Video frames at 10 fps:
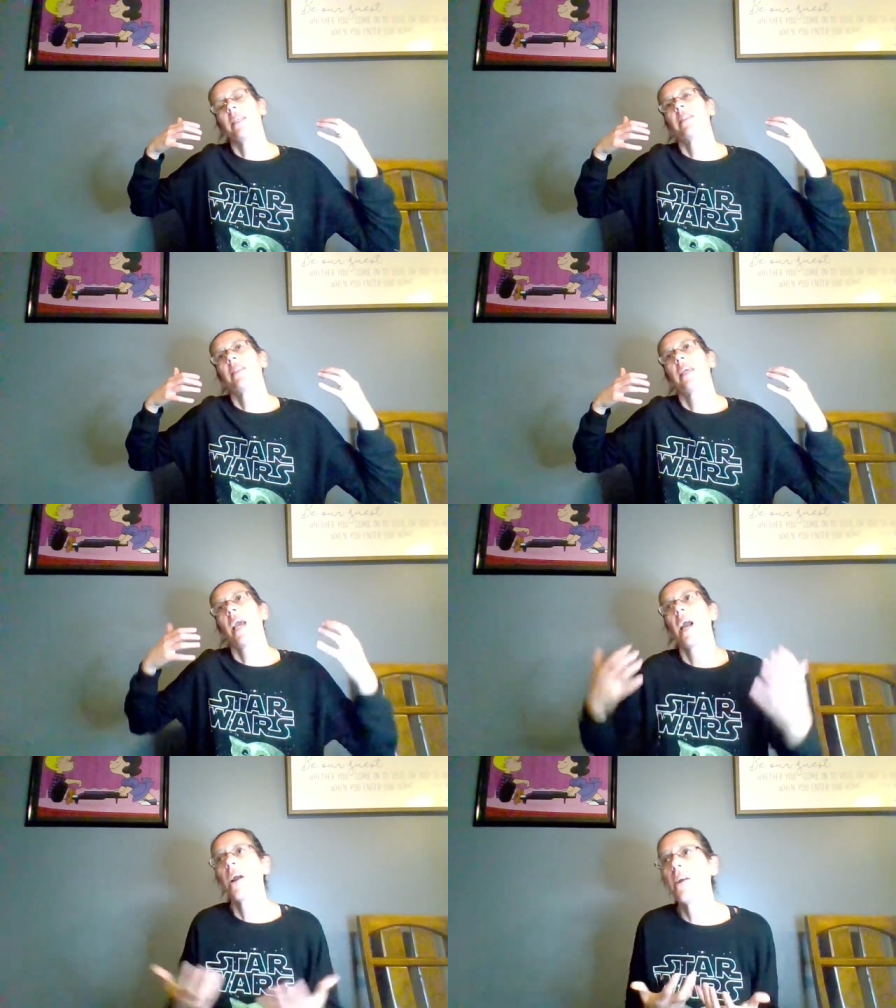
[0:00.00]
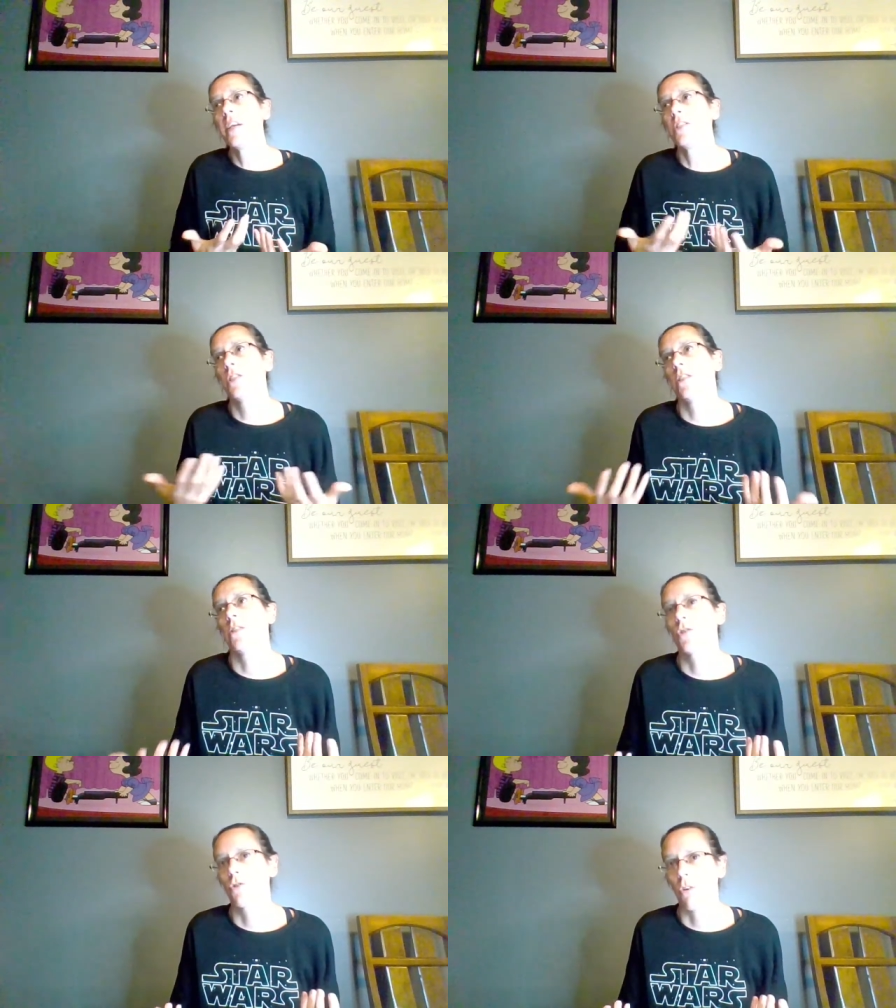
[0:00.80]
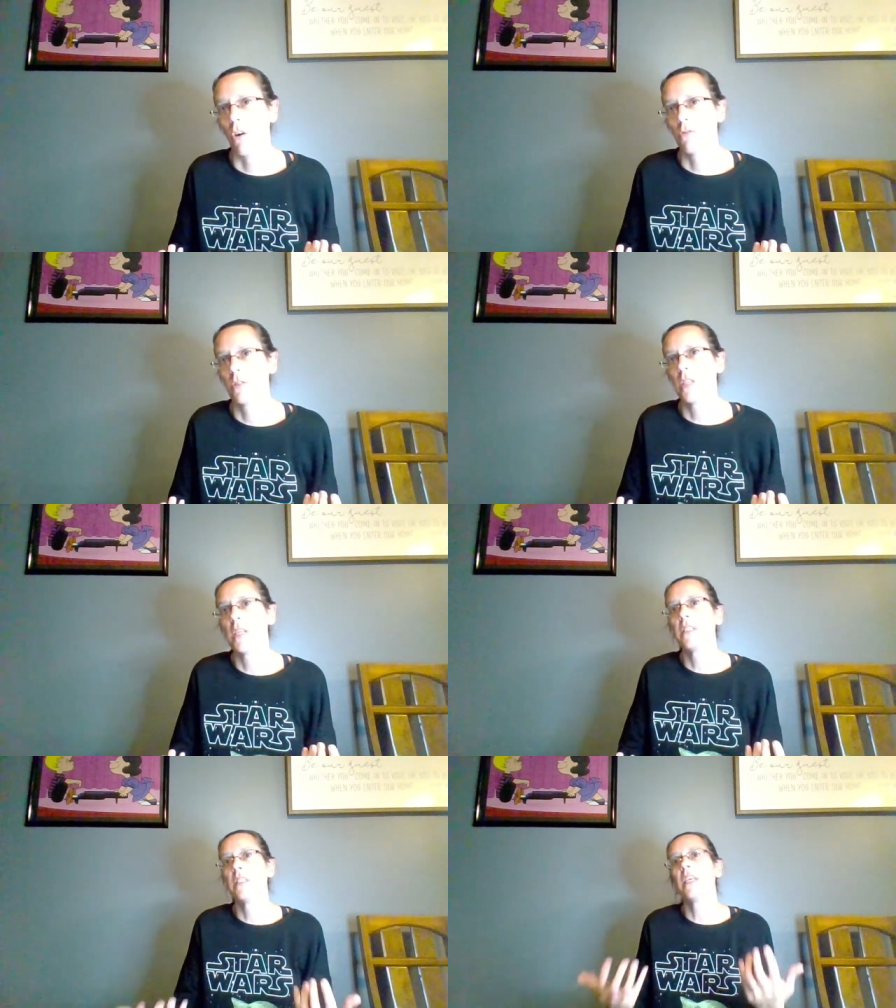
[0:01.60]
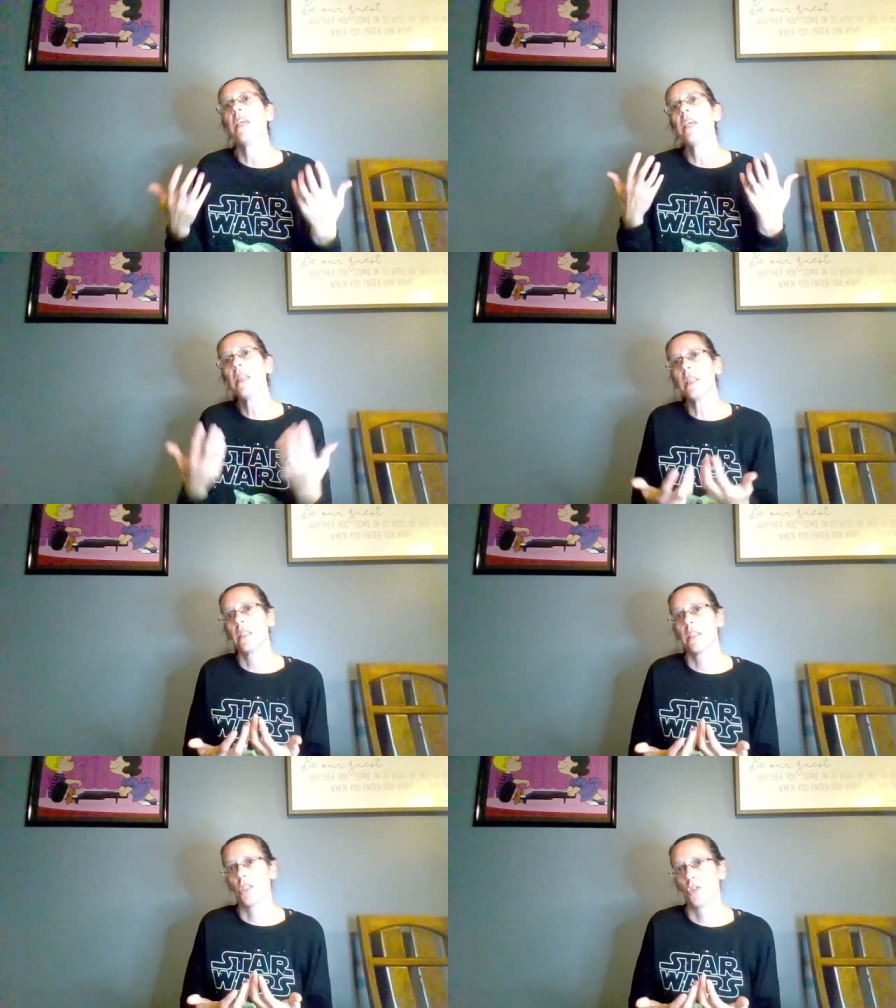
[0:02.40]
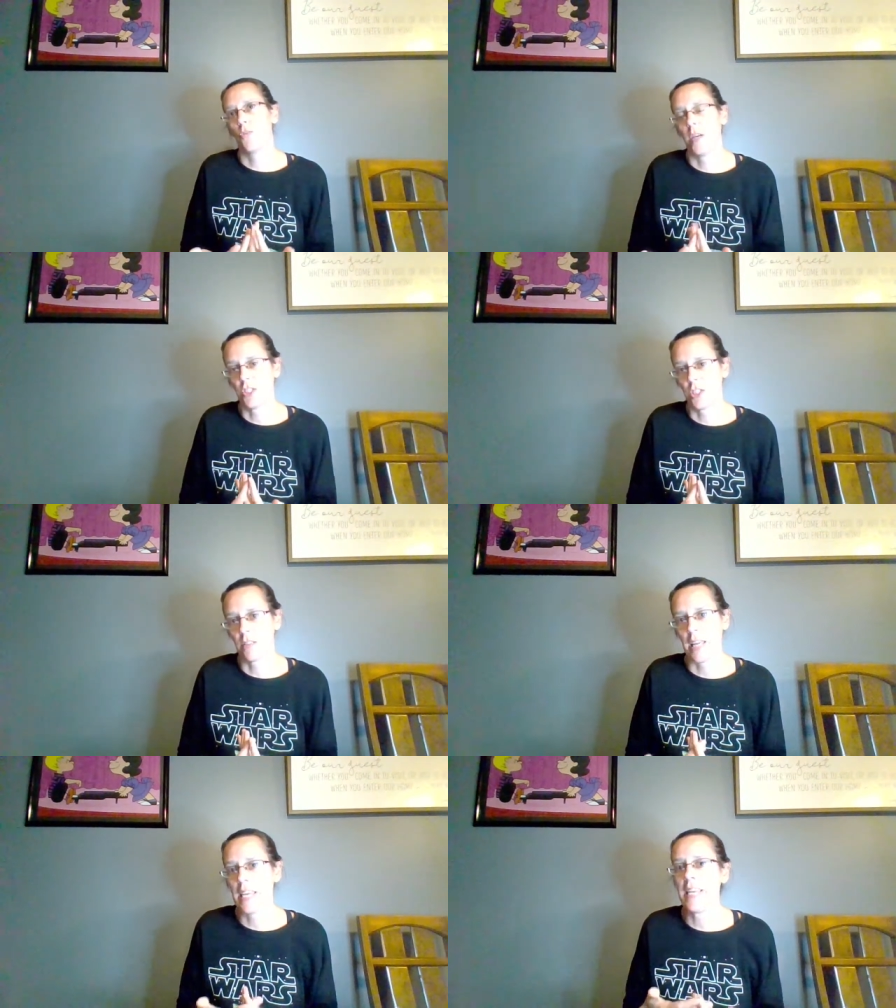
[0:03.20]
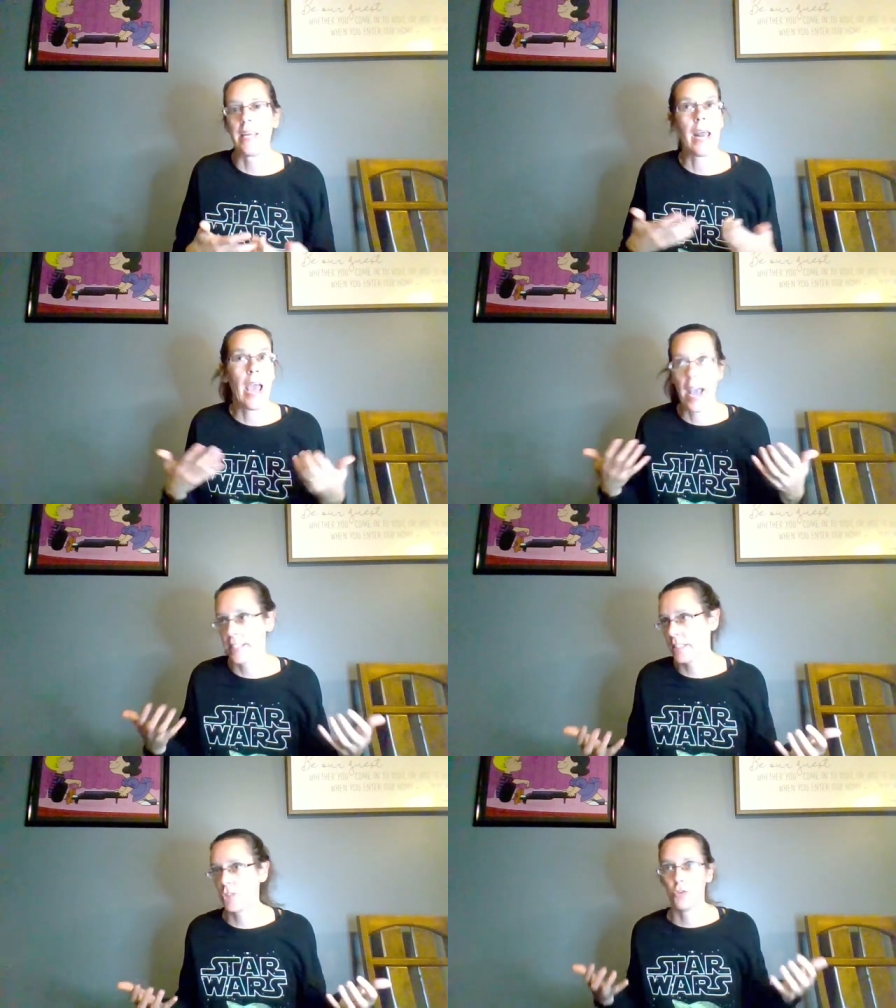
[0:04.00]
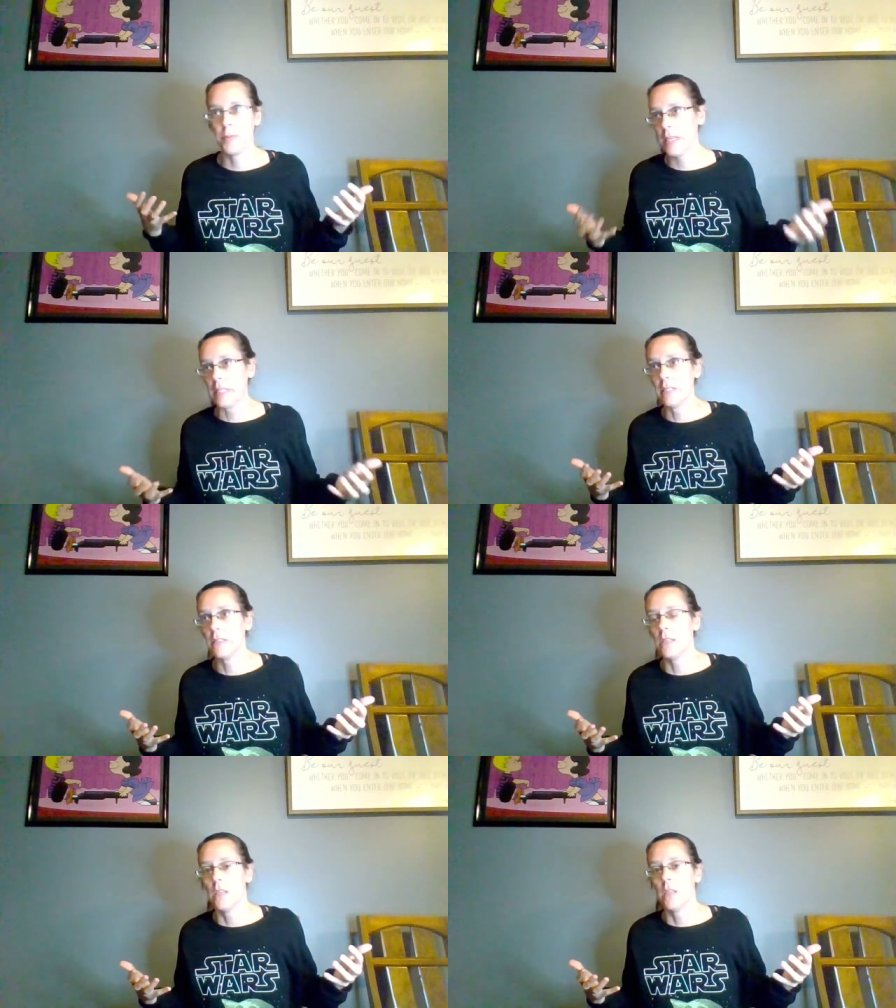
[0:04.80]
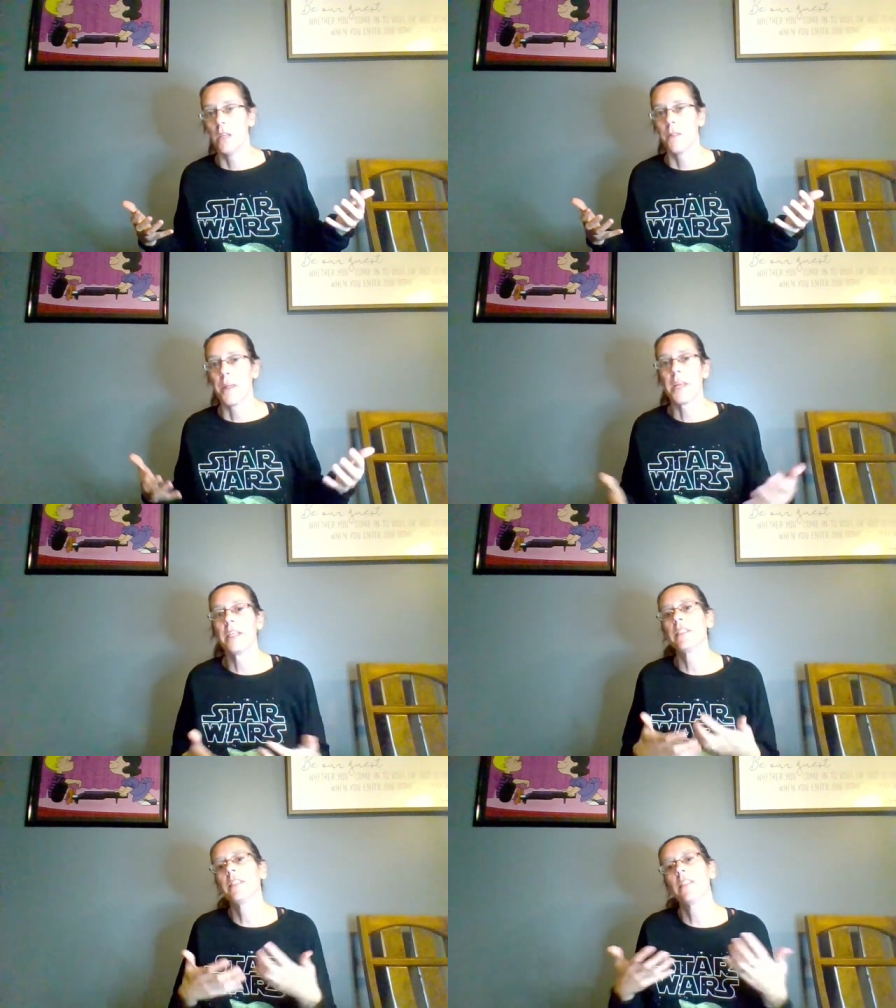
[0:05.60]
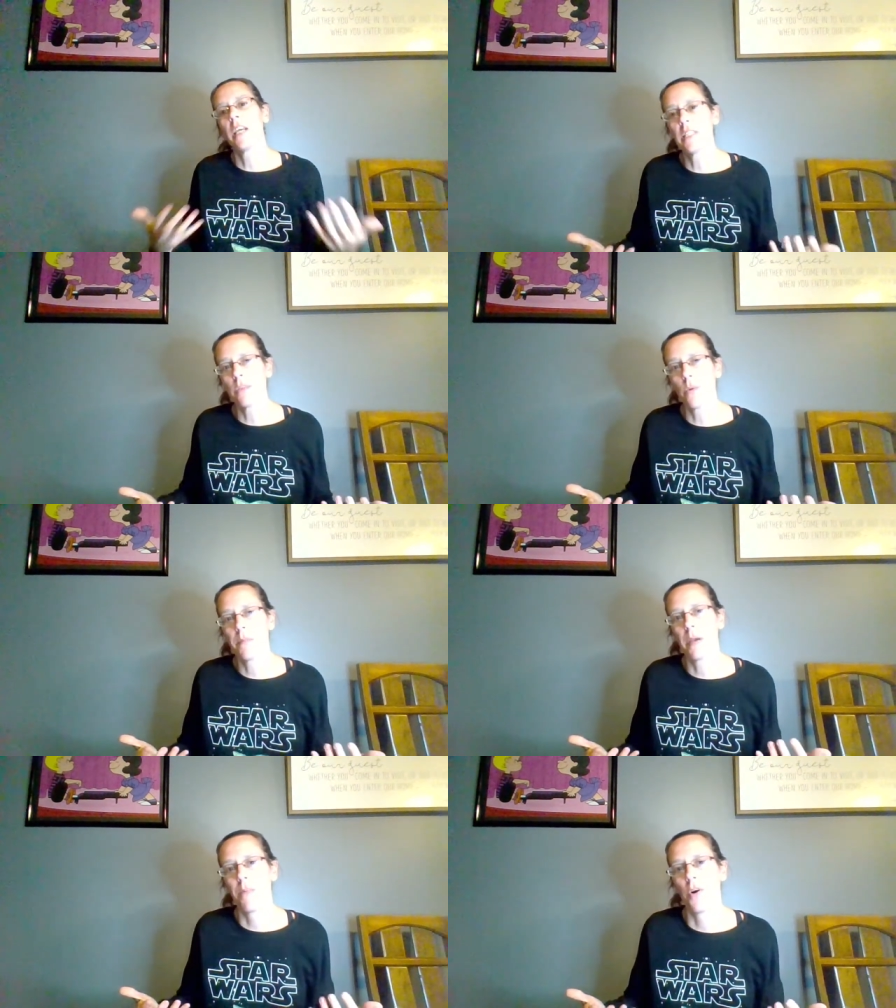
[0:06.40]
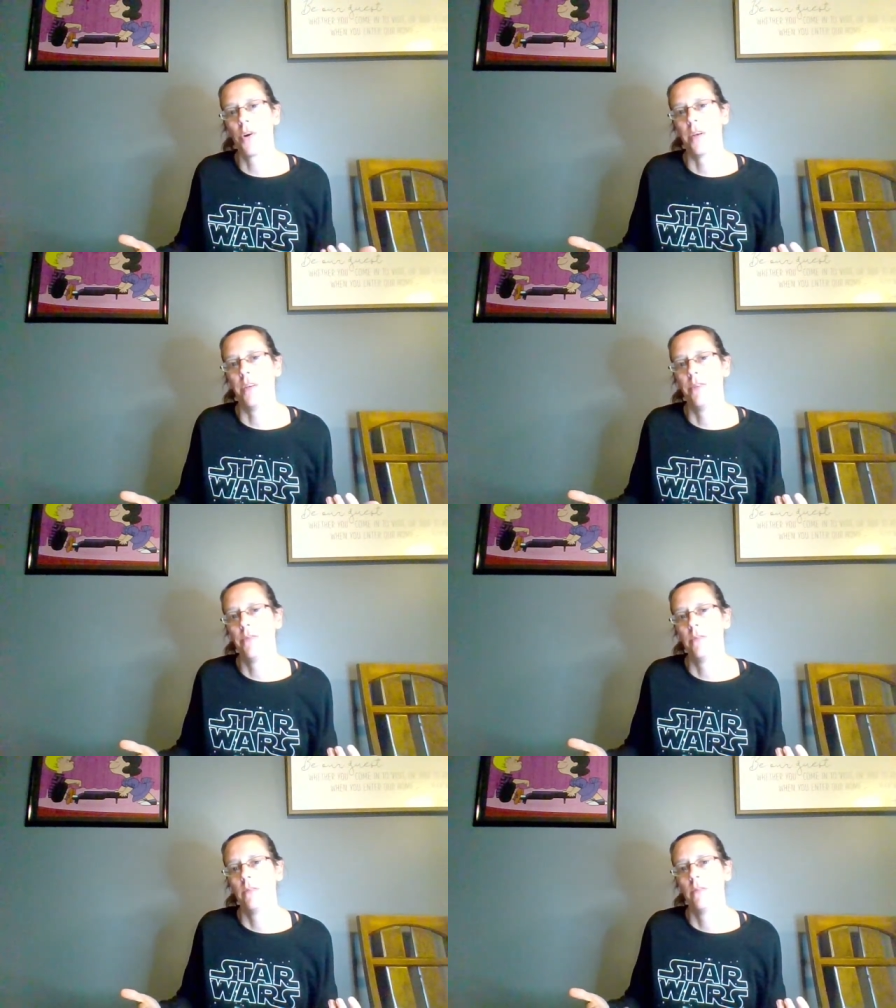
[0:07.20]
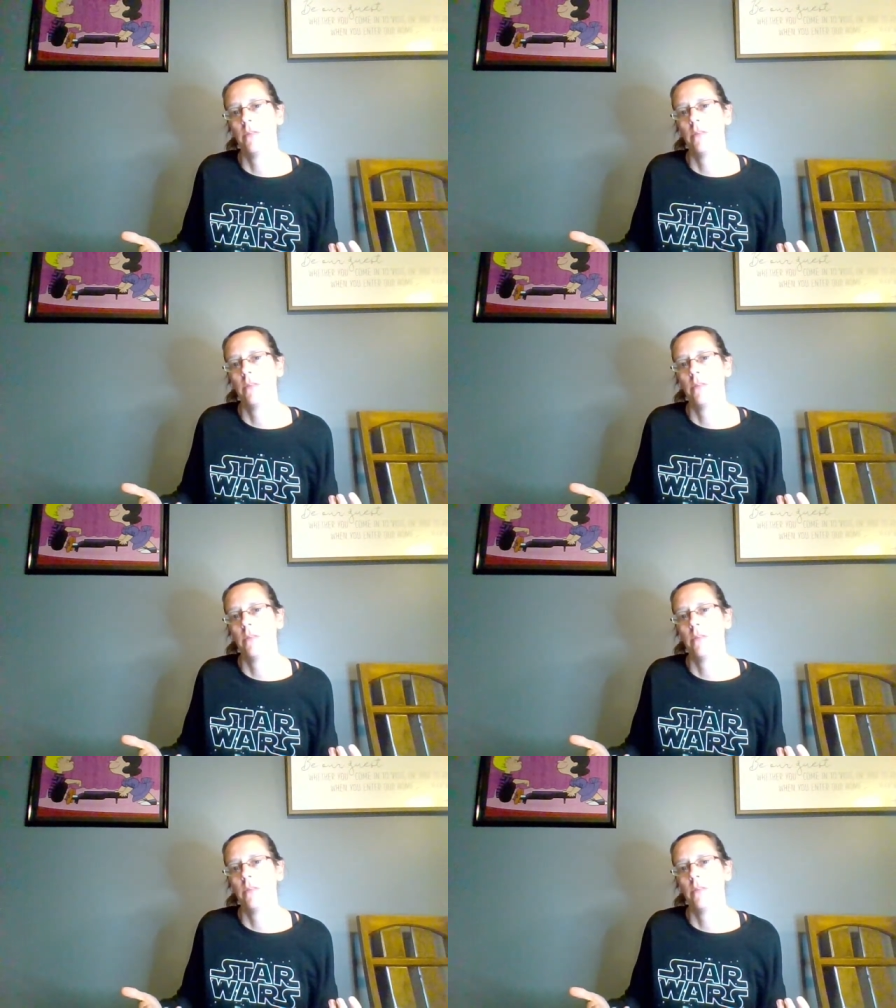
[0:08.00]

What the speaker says: He's carrying Jesus' cross. He's in this situation that he didn't ask to be in, that he doesn't want to be a part of.